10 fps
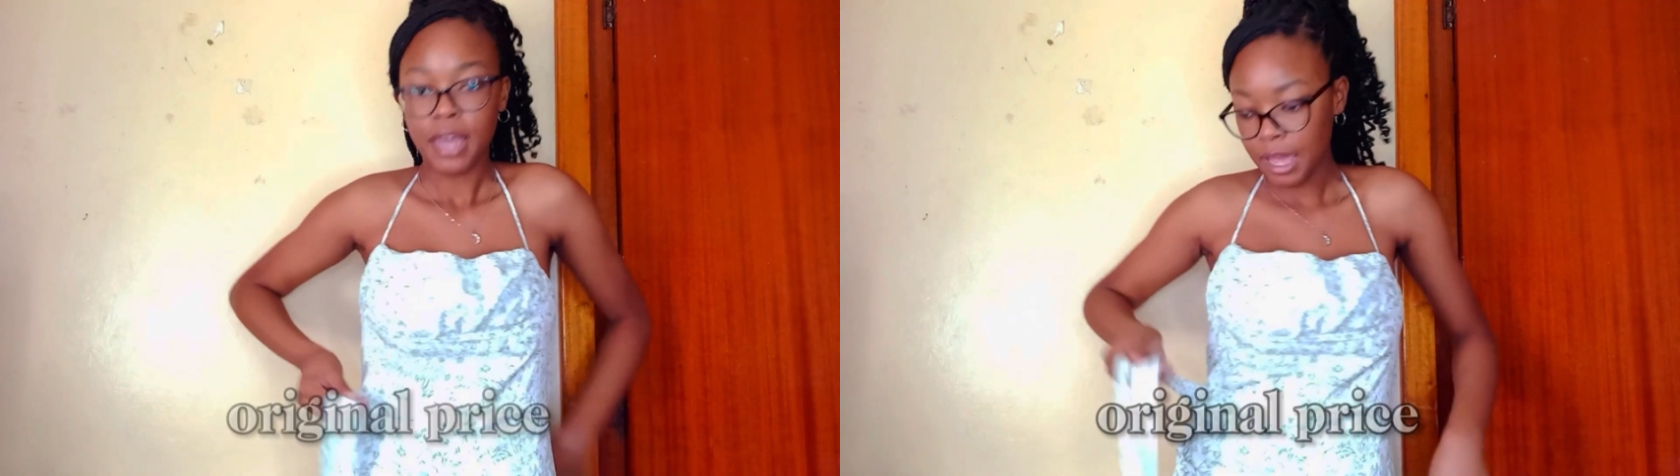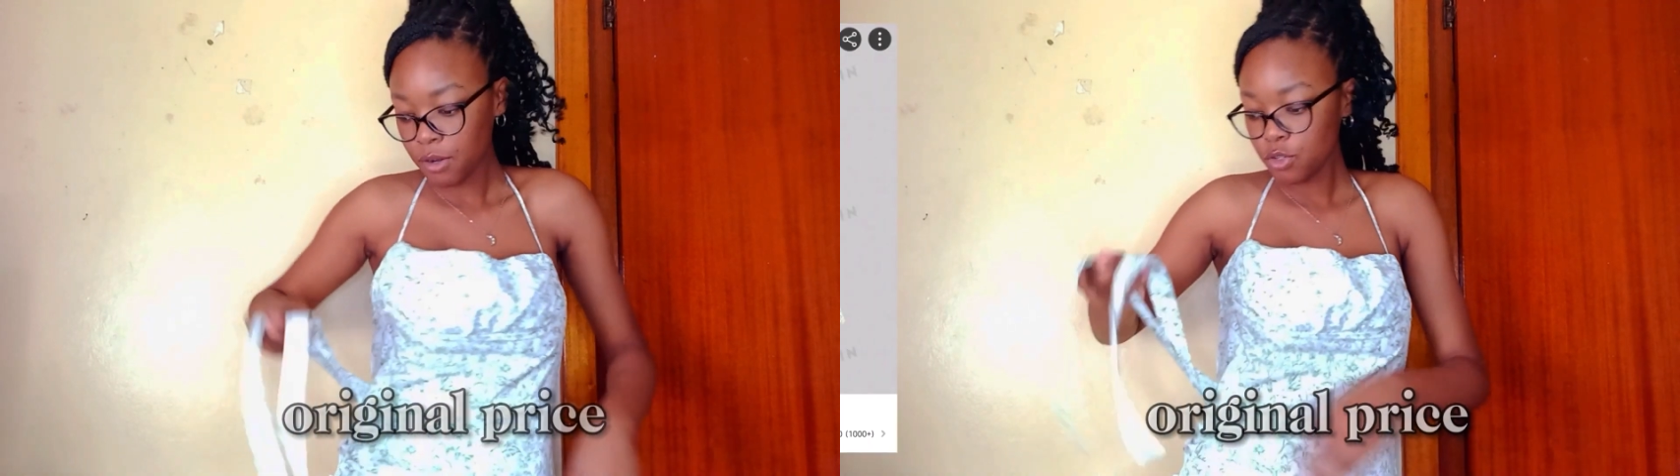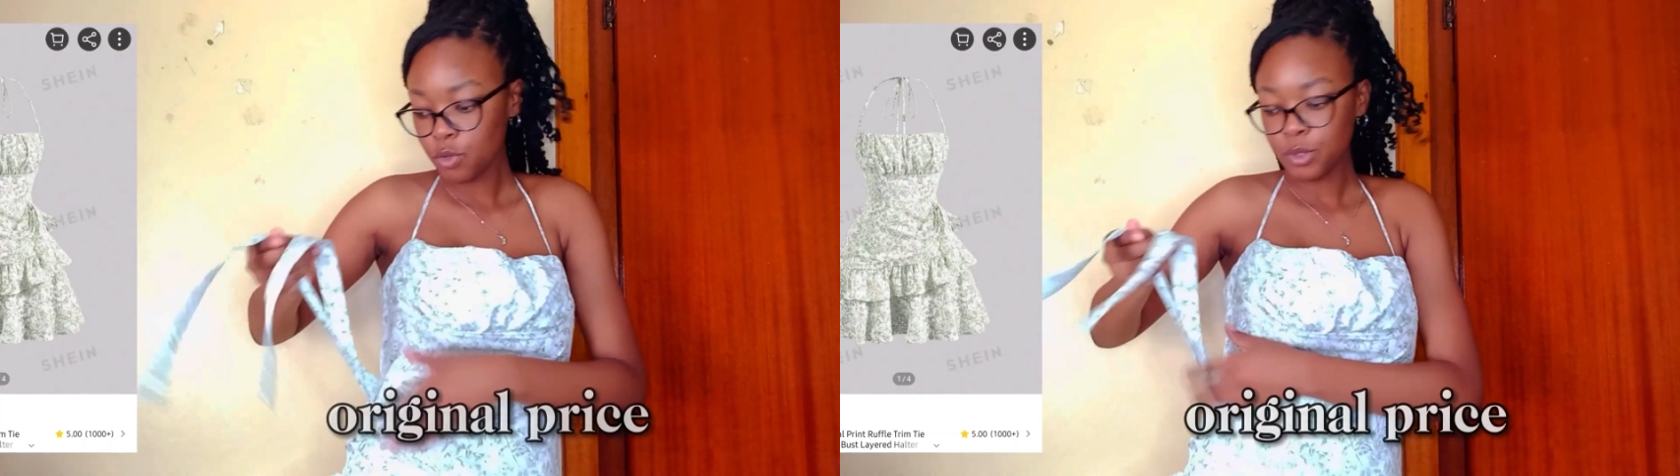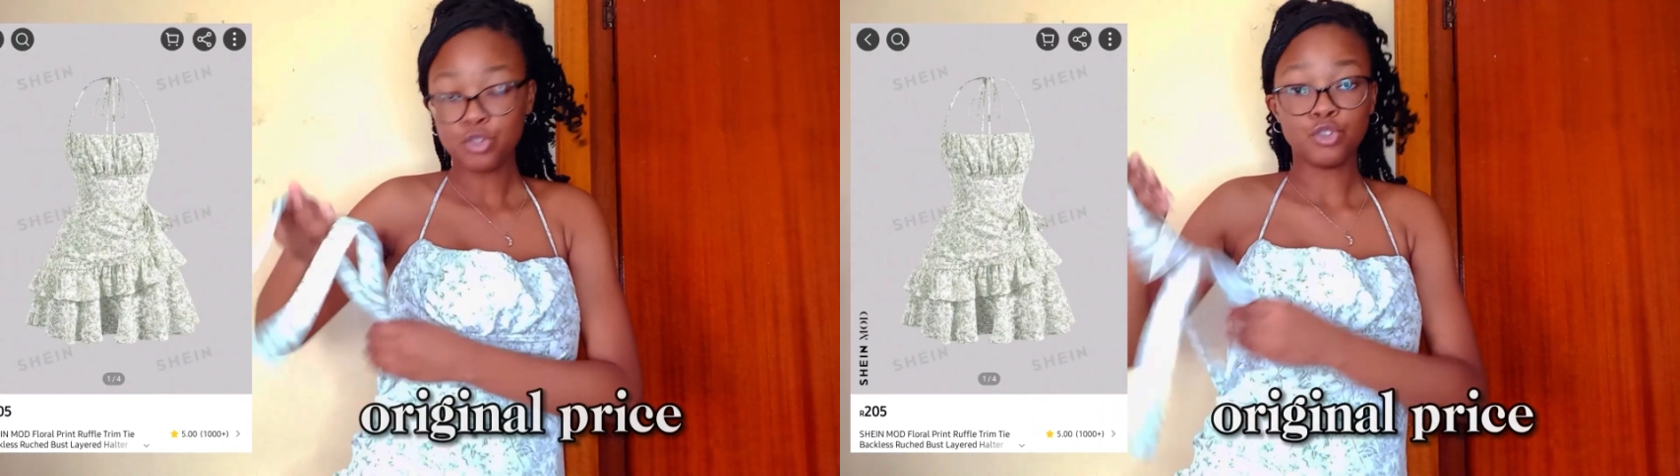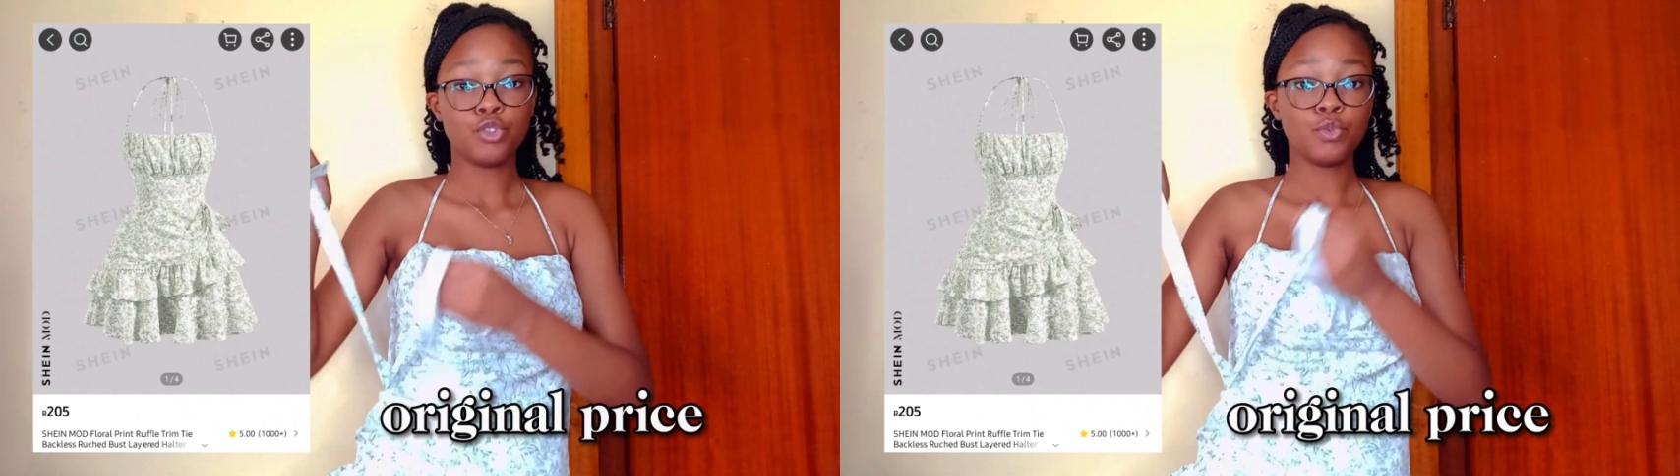I don't know what
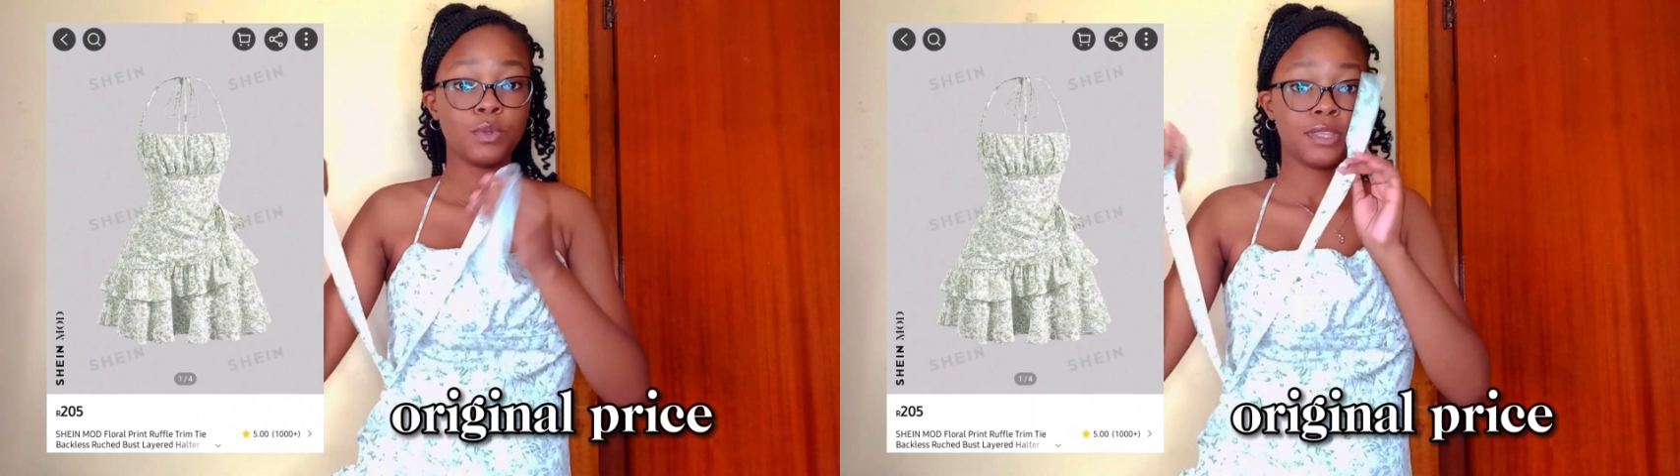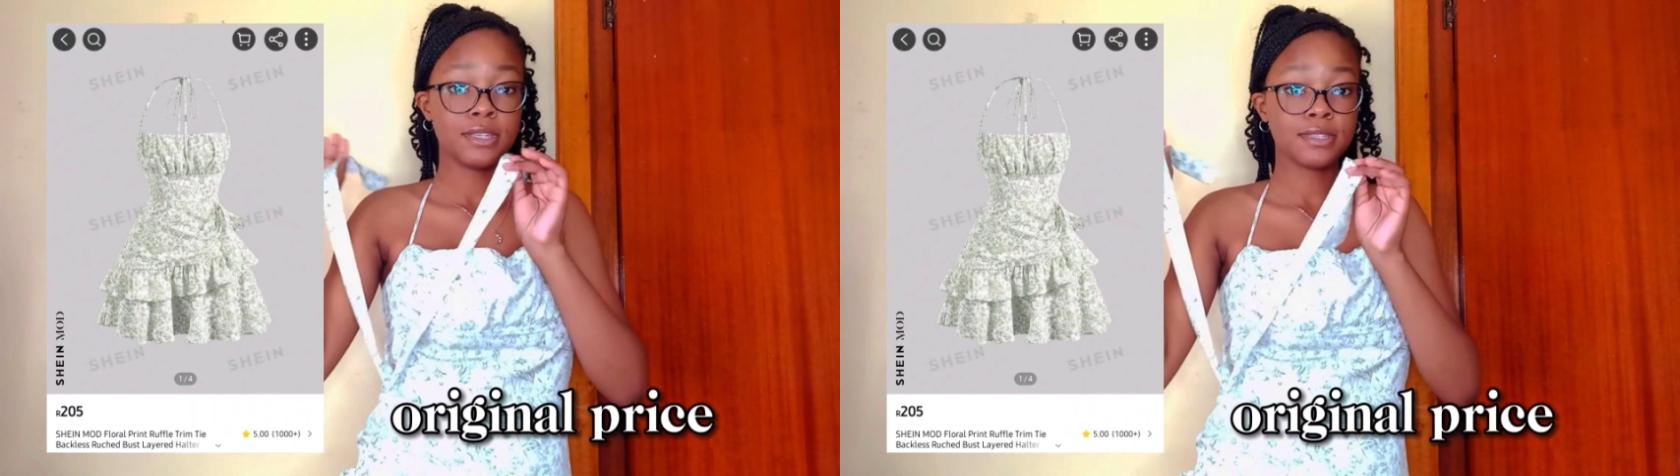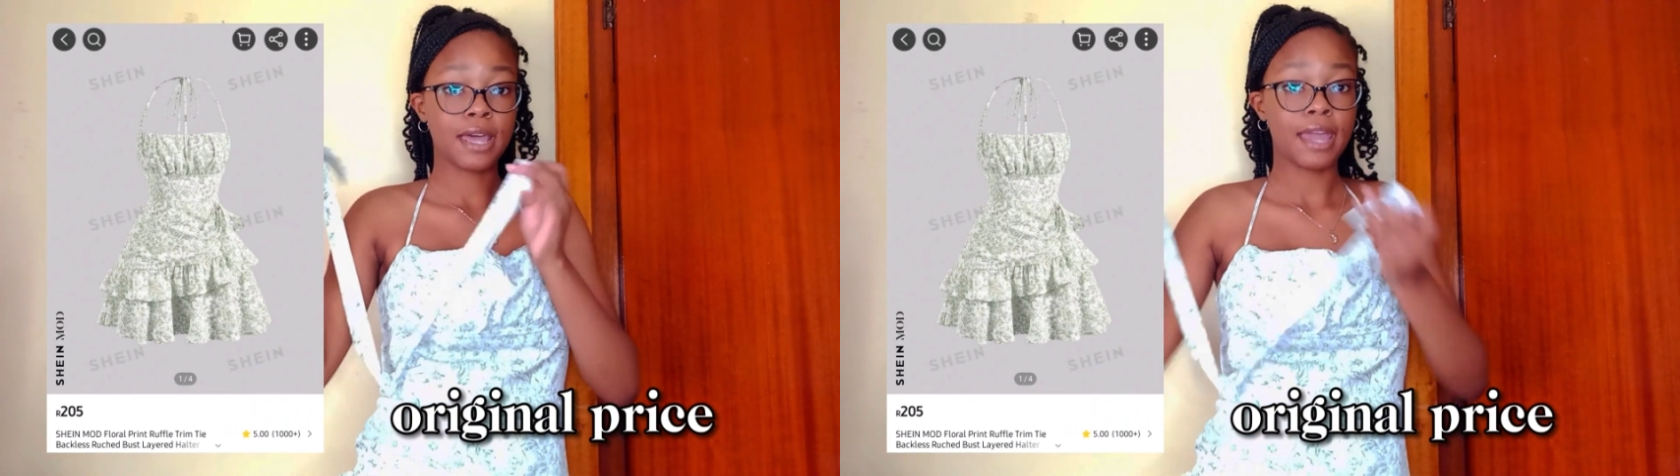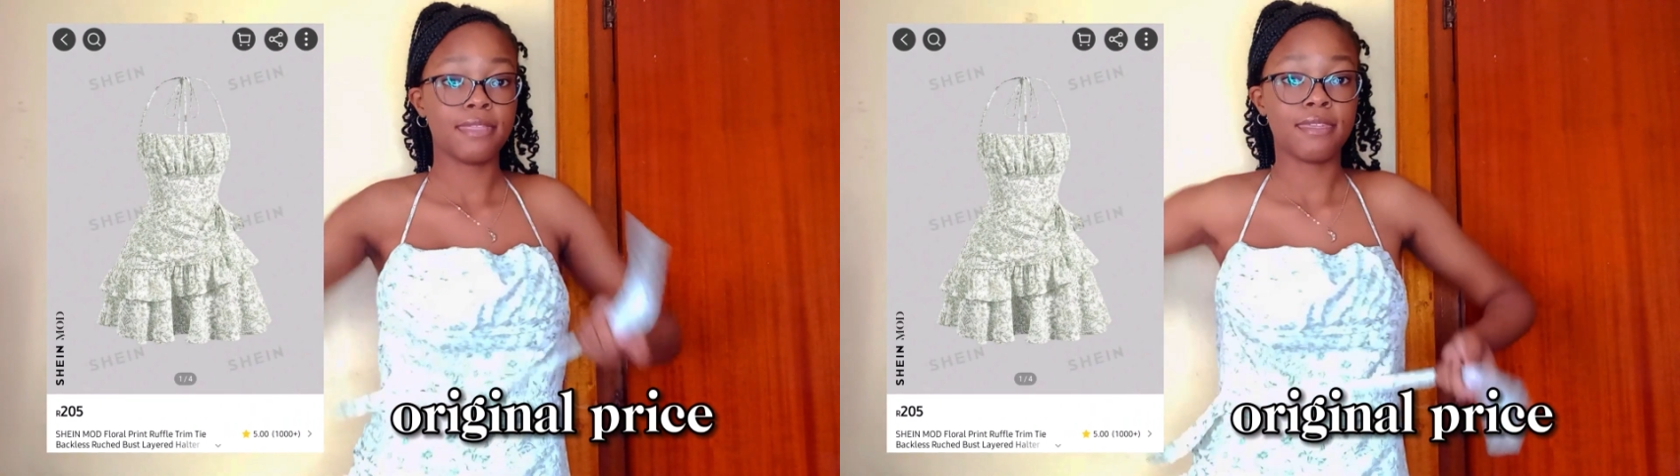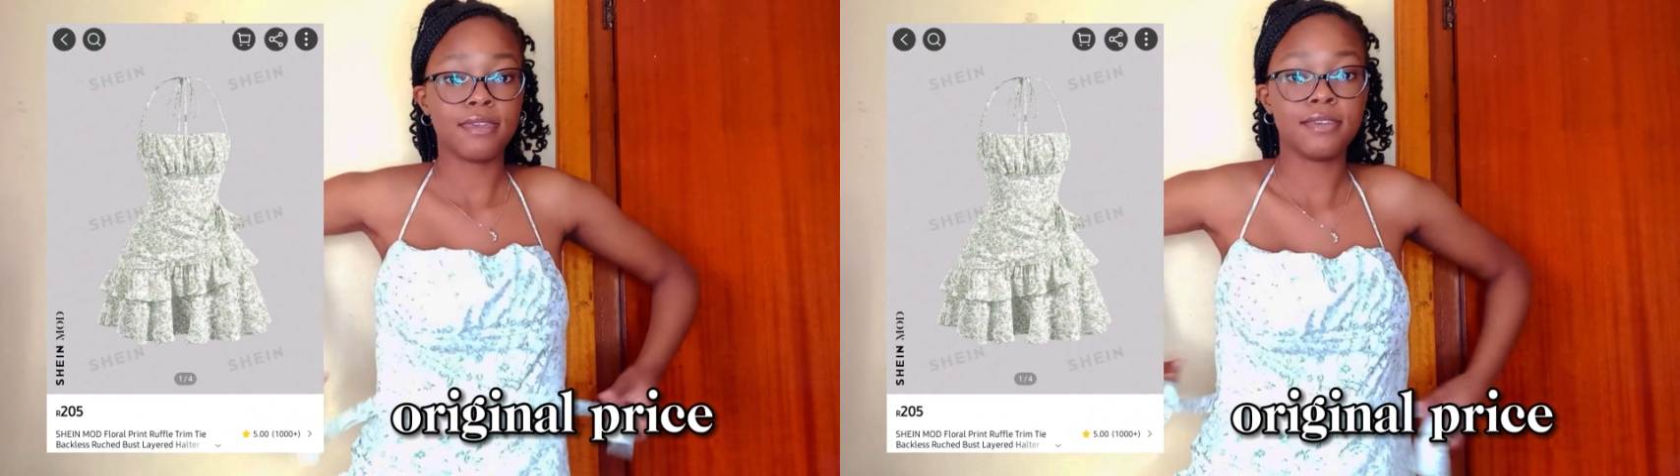to do with these tie
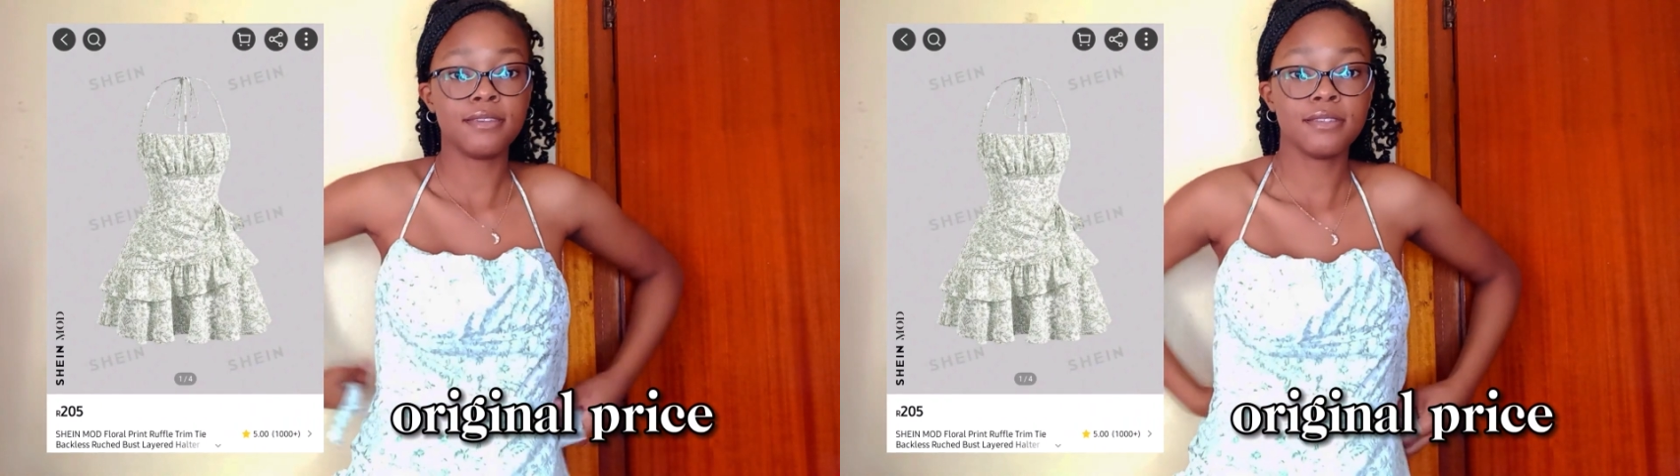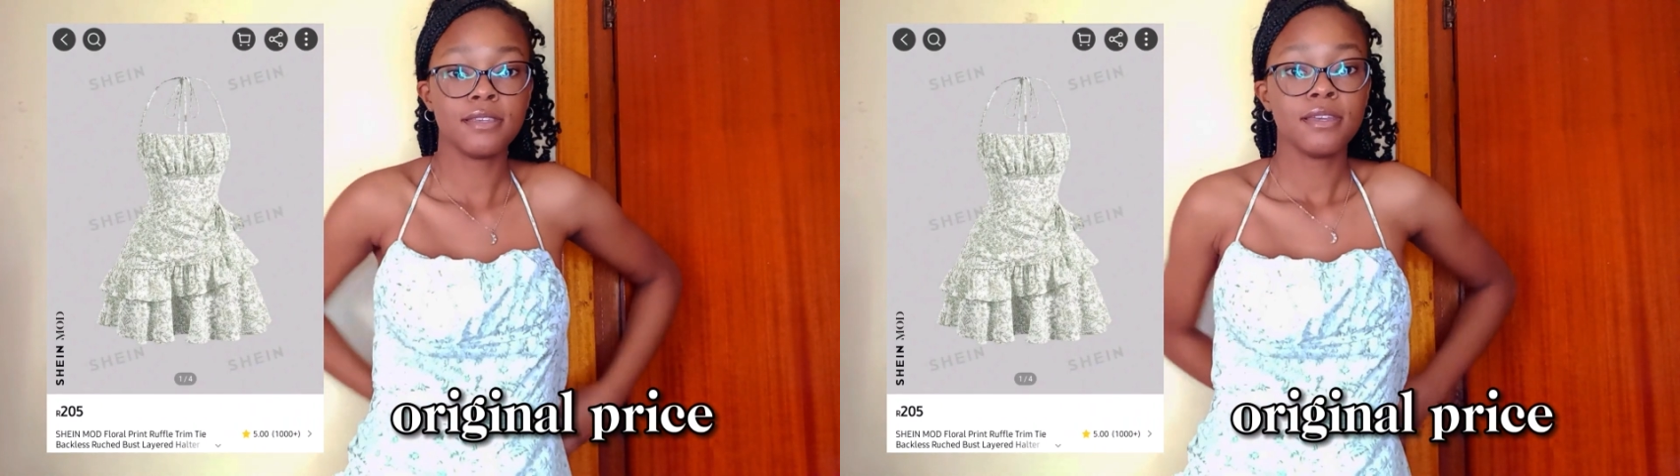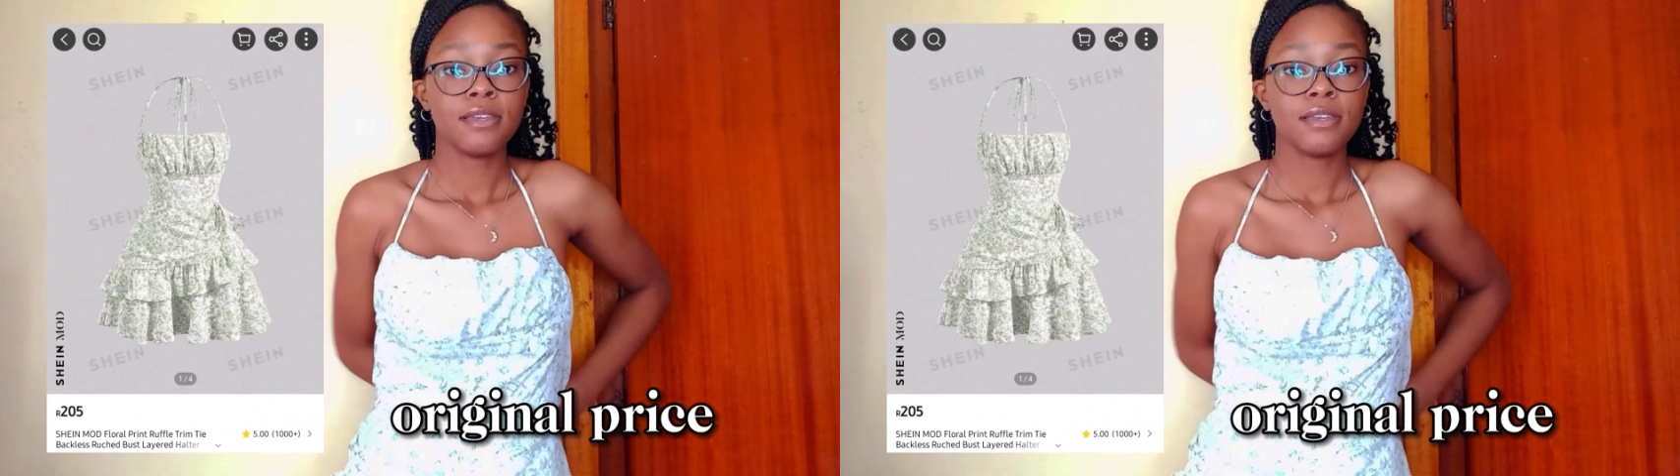thingies.